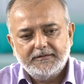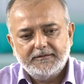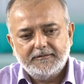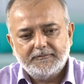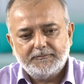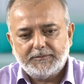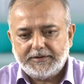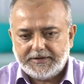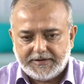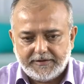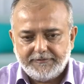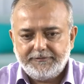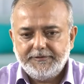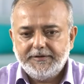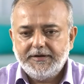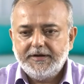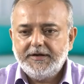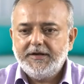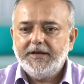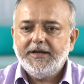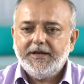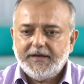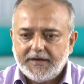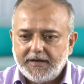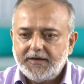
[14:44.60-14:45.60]
but
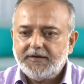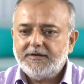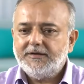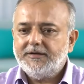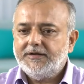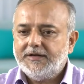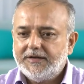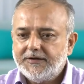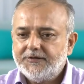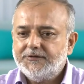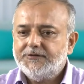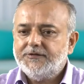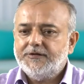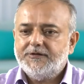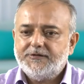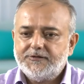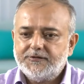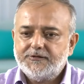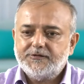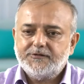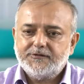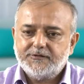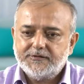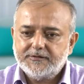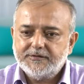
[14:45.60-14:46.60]
definitely it
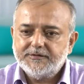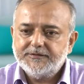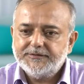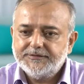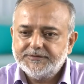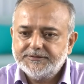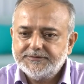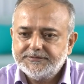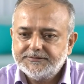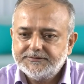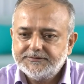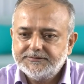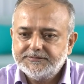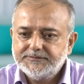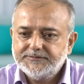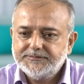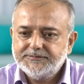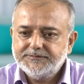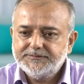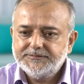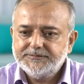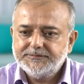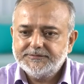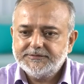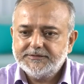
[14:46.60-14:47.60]
exists
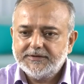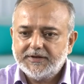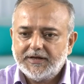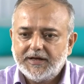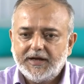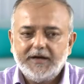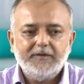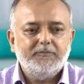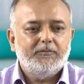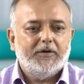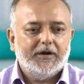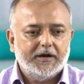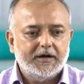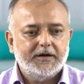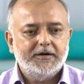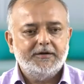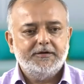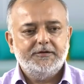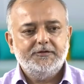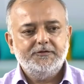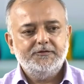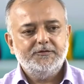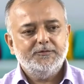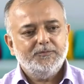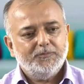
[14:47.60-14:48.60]
and
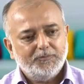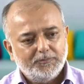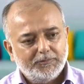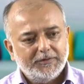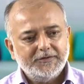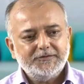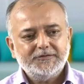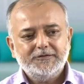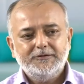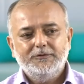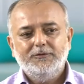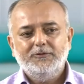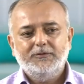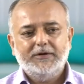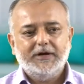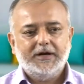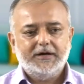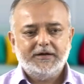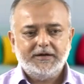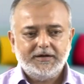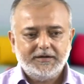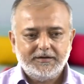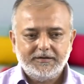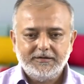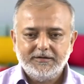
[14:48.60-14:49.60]
marketers must look
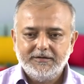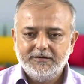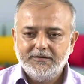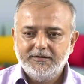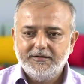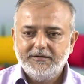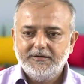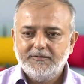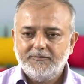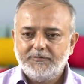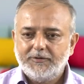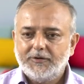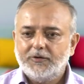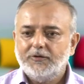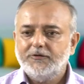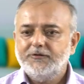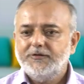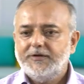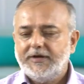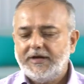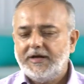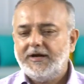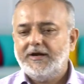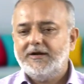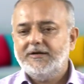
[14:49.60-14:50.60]
at it because
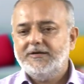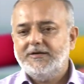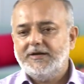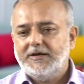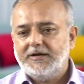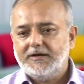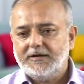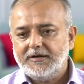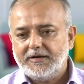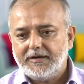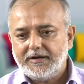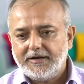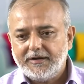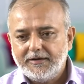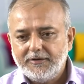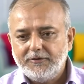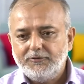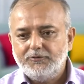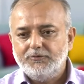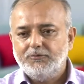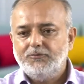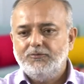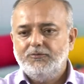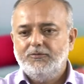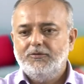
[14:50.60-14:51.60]
they are there
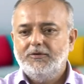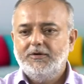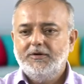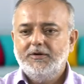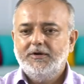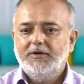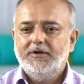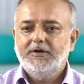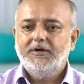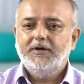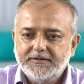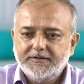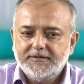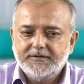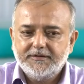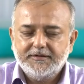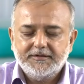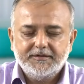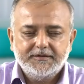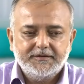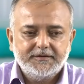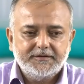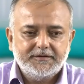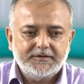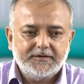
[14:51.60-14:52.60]
into
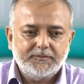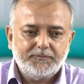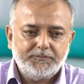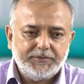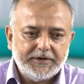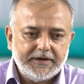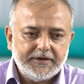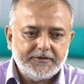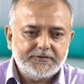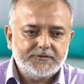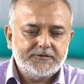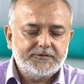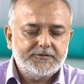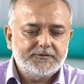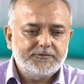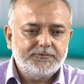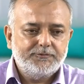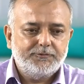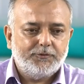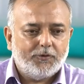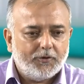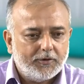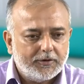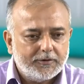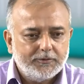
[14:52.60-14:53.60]
the place
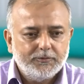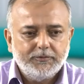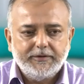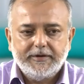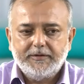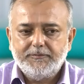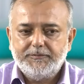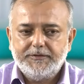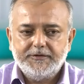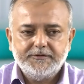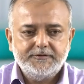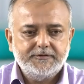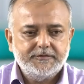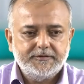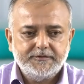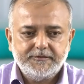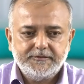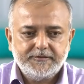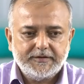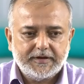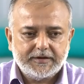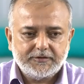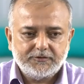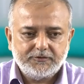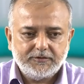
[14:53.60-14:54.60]
for doing
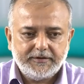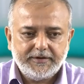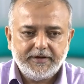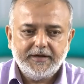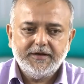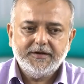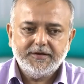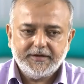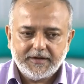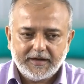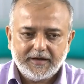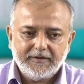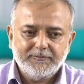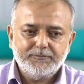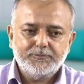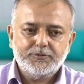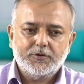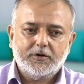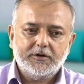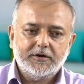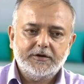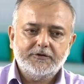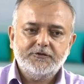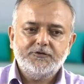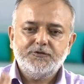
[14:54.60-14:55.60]
business actually and they have
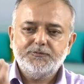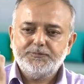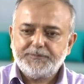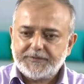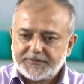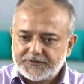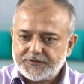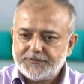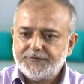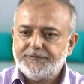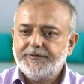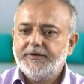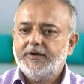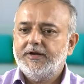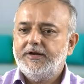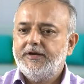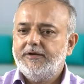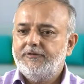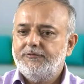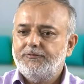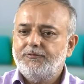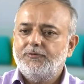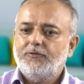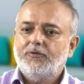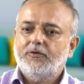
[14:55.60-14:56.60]
products
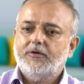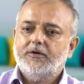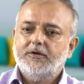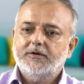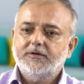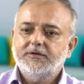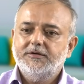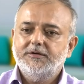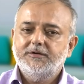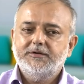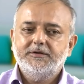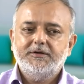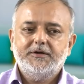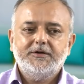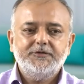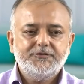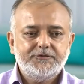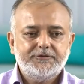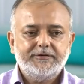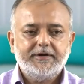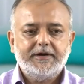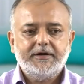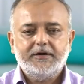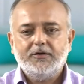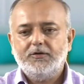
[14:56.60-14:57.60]
specifically for a
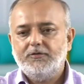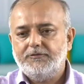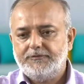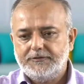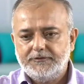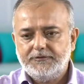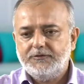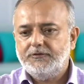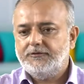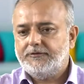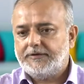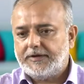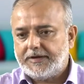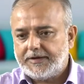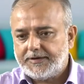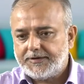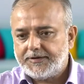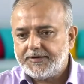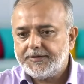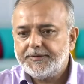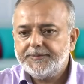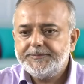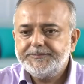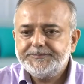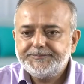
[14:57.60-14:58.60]
strata of a
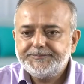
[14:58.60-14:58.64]
society